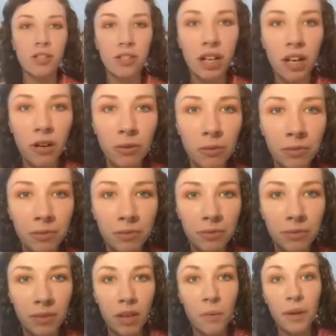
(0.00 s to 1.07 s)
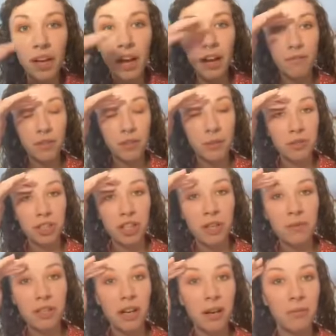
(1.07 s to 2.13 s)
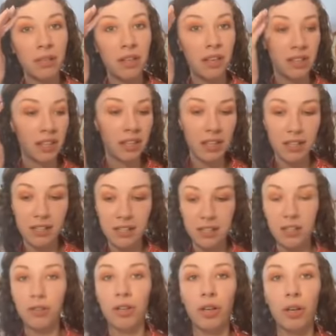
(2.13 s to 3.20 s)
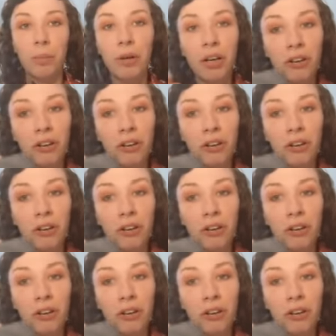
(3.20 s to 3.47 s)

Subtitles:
So we have them shaped up. Nothing needs to look